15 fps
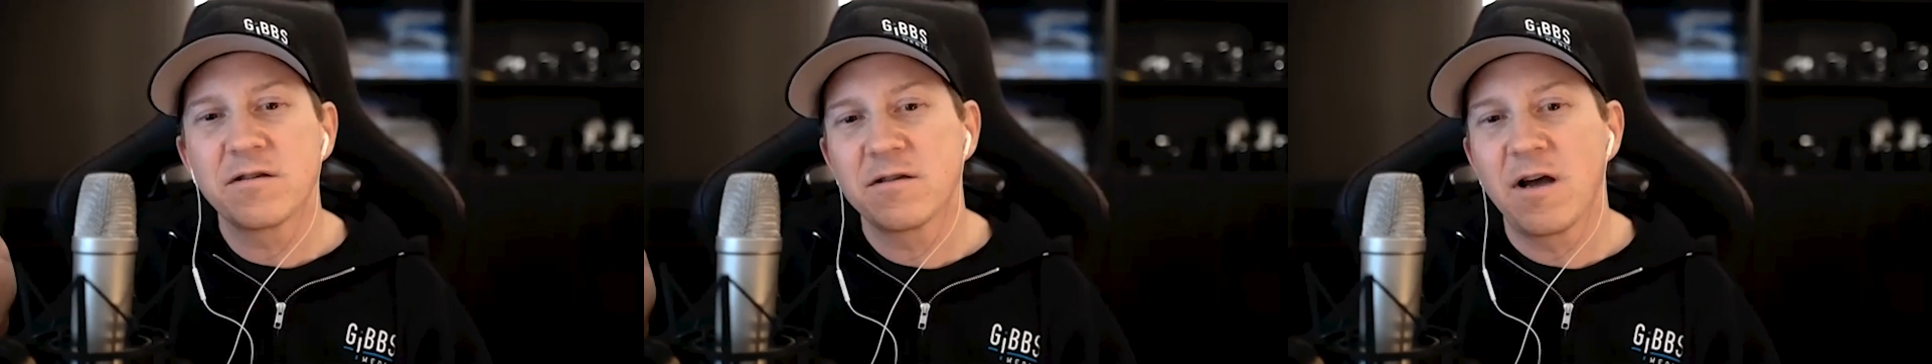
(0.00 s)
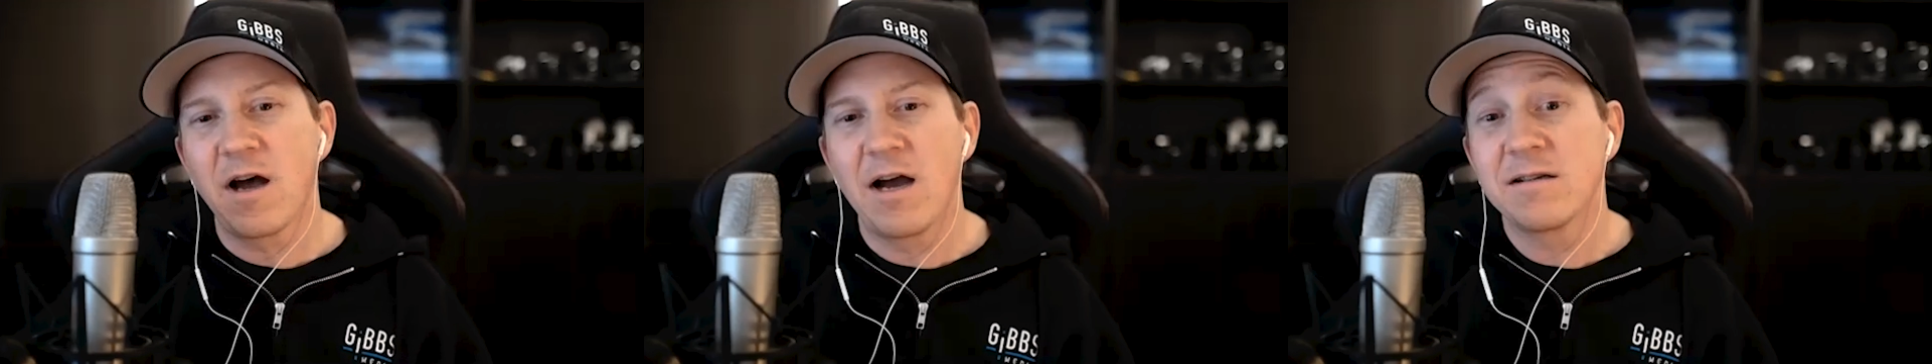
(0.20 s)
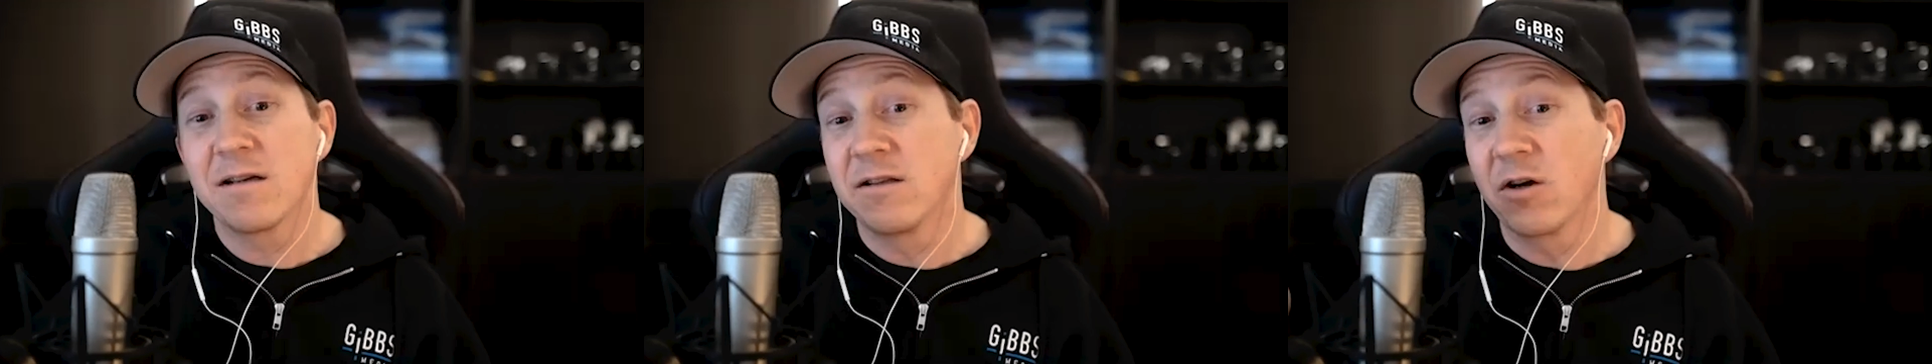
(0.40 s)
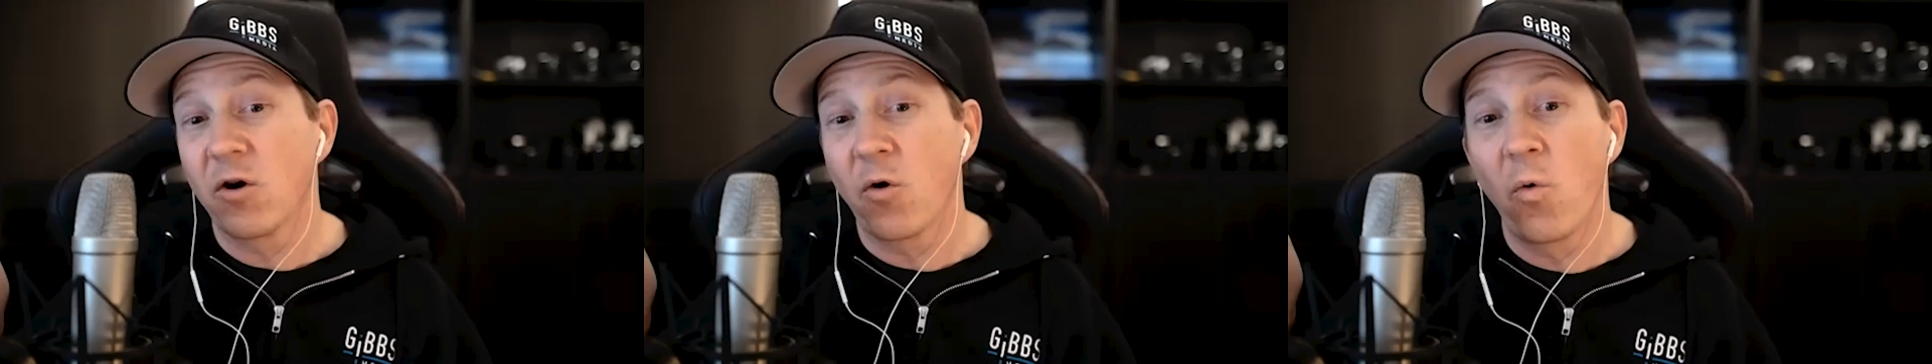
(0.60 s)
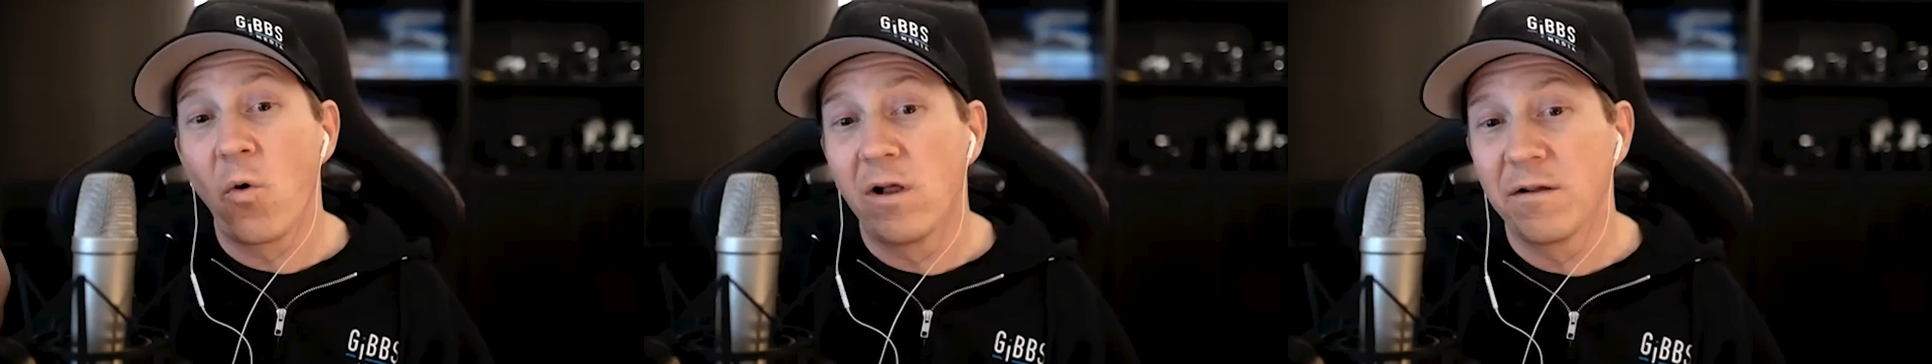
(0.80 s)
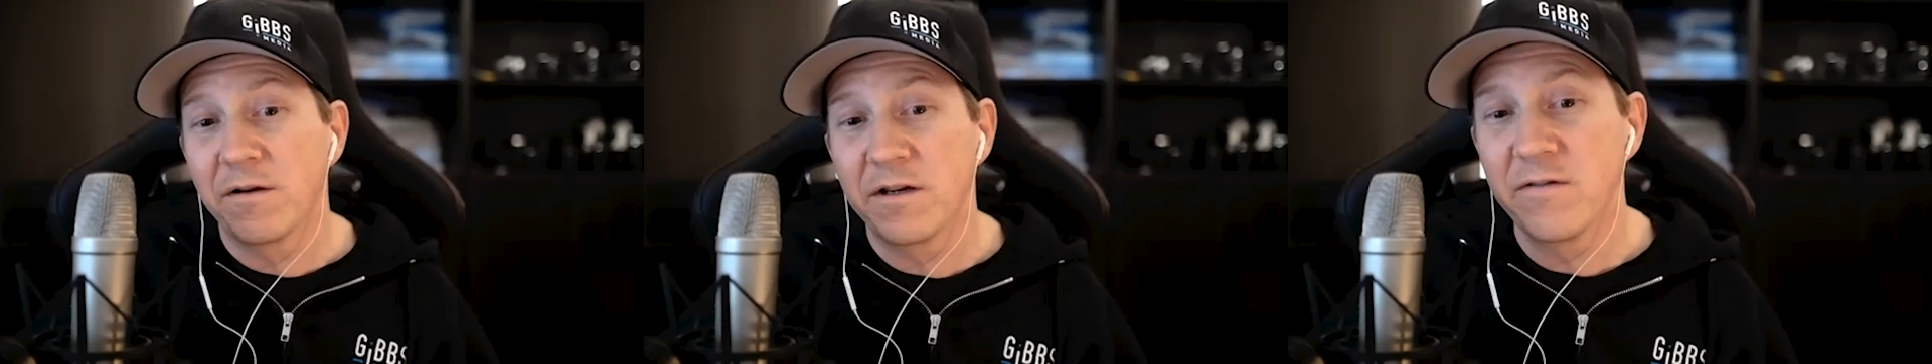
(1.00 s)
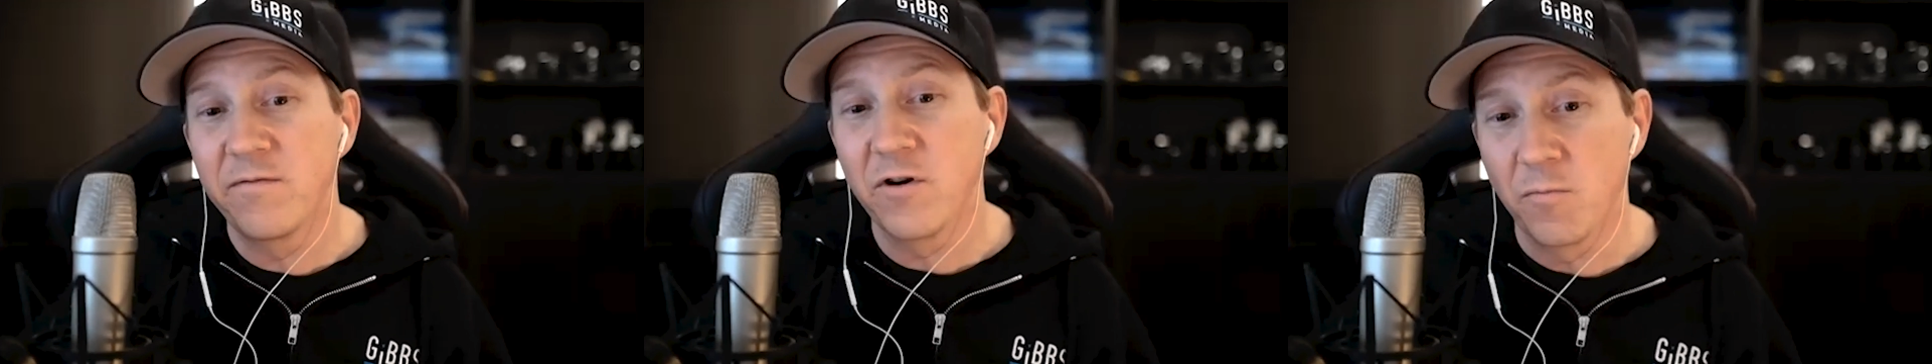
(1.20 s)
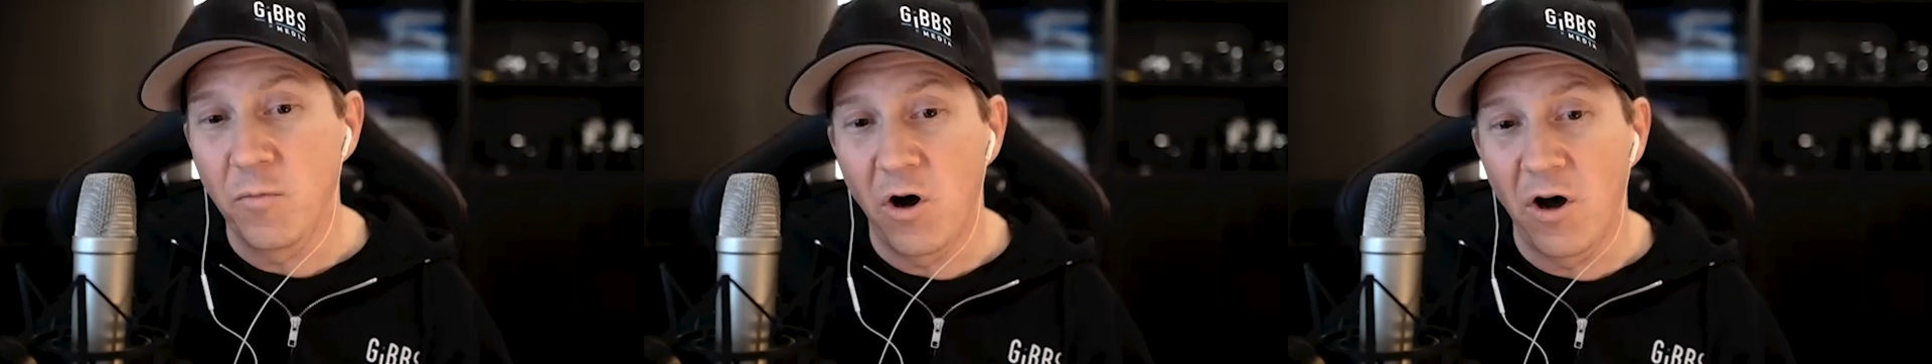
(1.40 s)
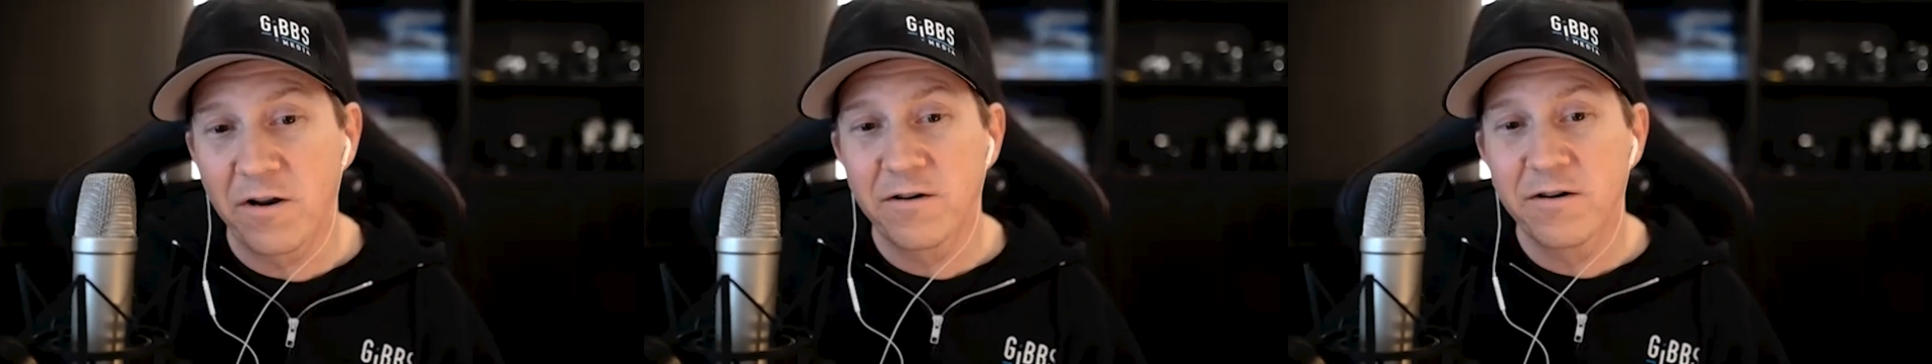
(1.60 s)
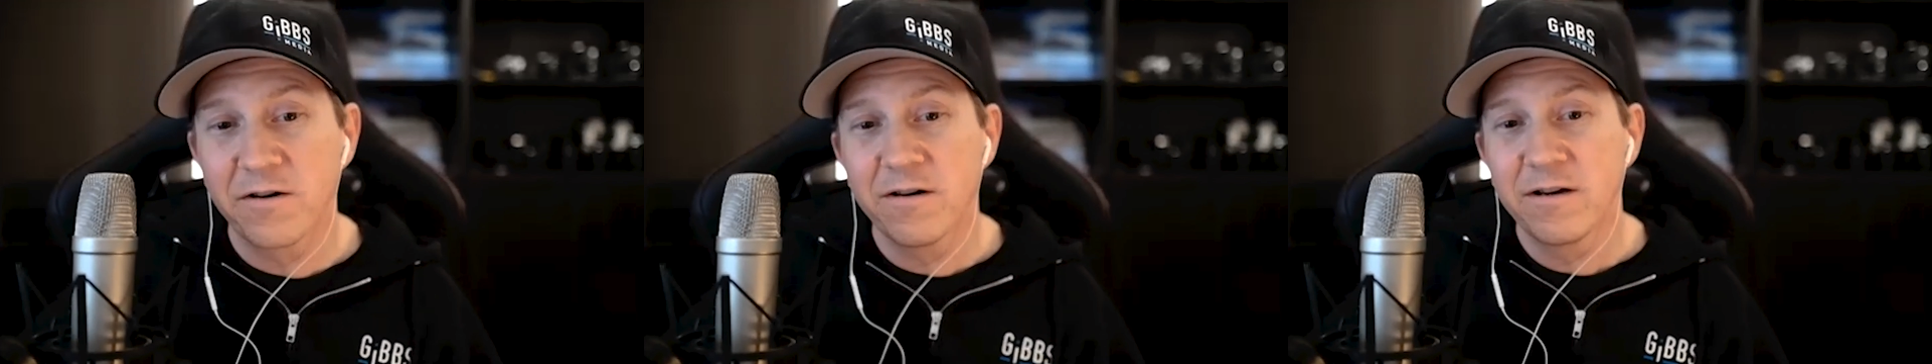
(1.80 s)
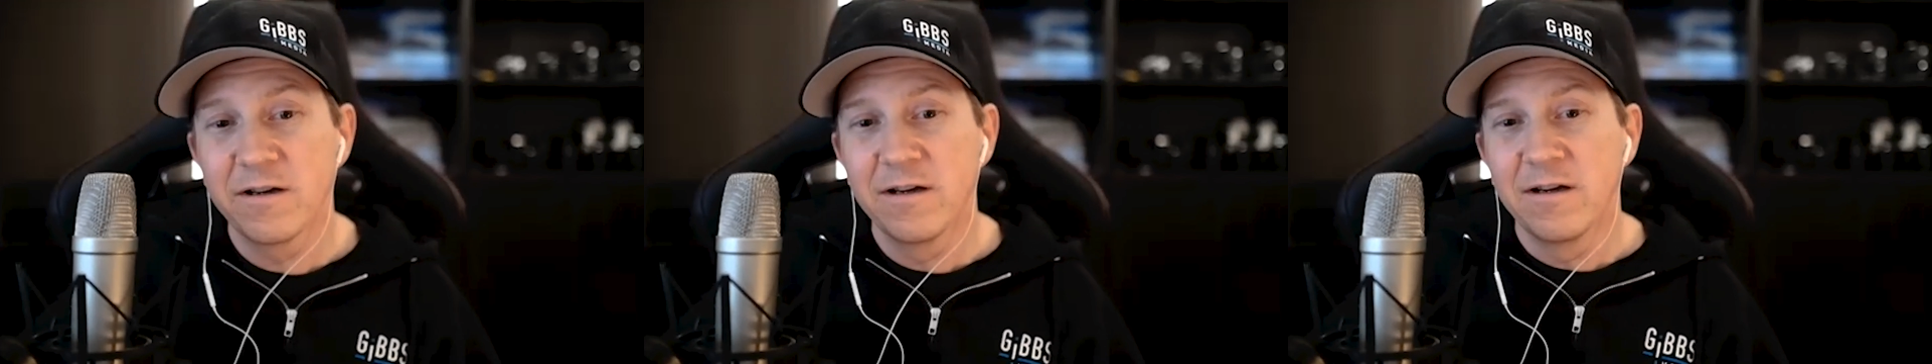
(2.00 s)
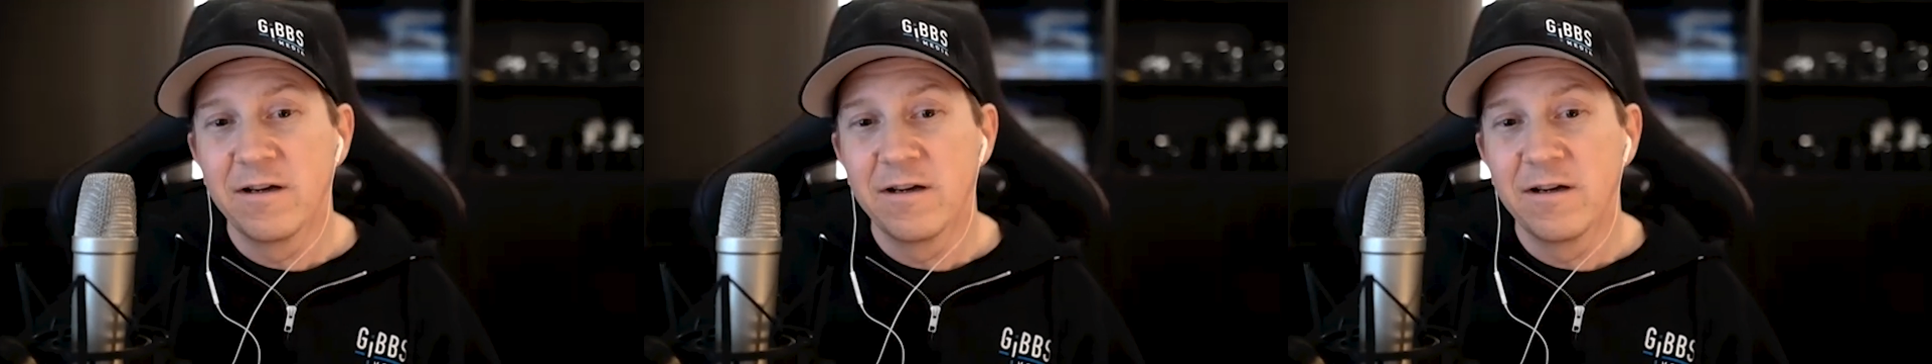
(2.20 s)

size and the quality of your monitor,